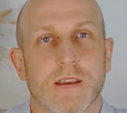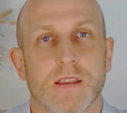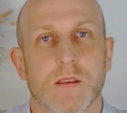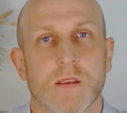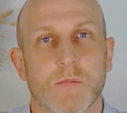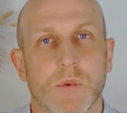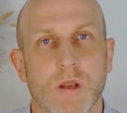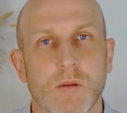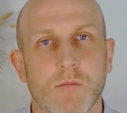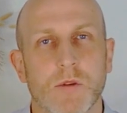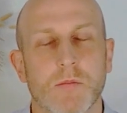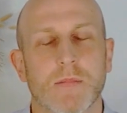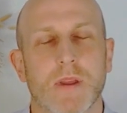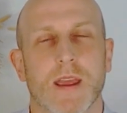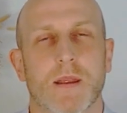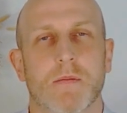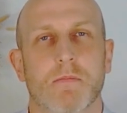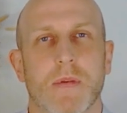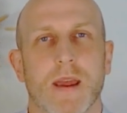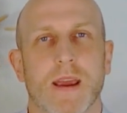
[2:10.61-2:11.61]
the minimum
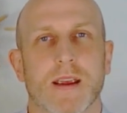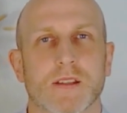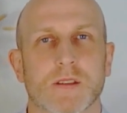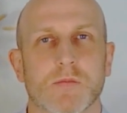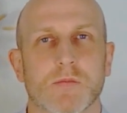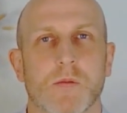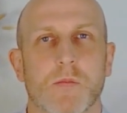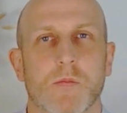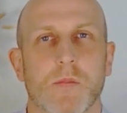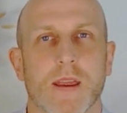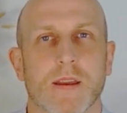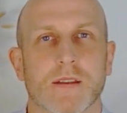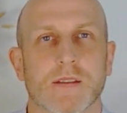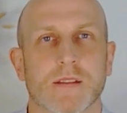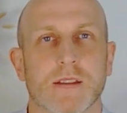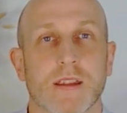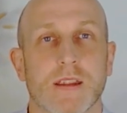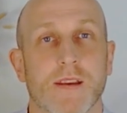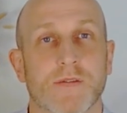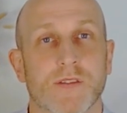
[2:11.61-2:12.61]
and maximum amounts
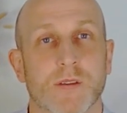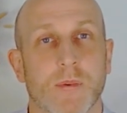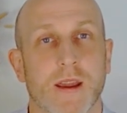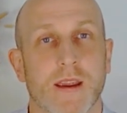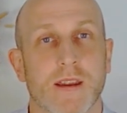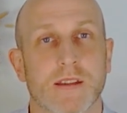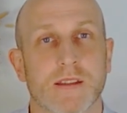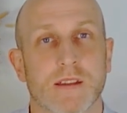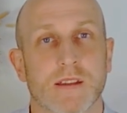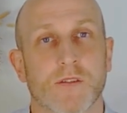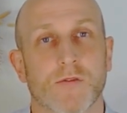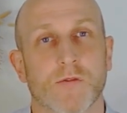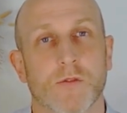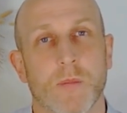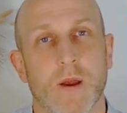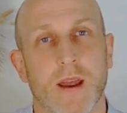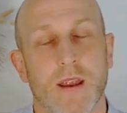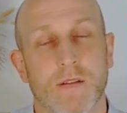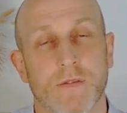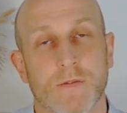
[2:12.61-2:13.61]
that you have to pay yourself
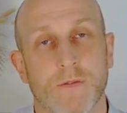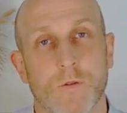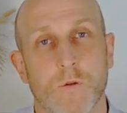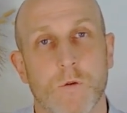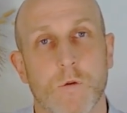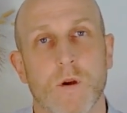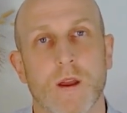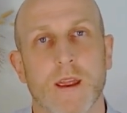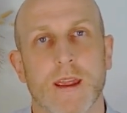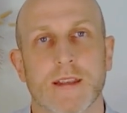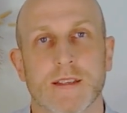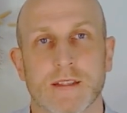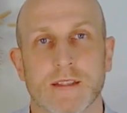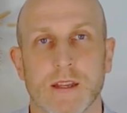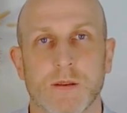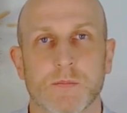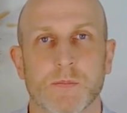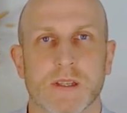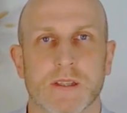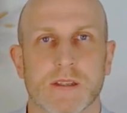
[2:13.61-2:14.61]
remain at 4 and
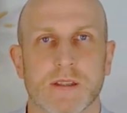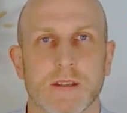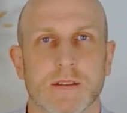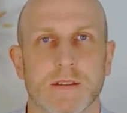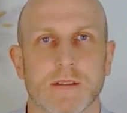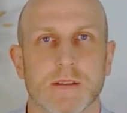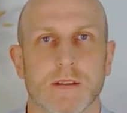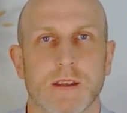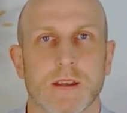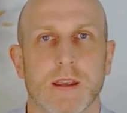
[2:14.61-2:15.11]
10%,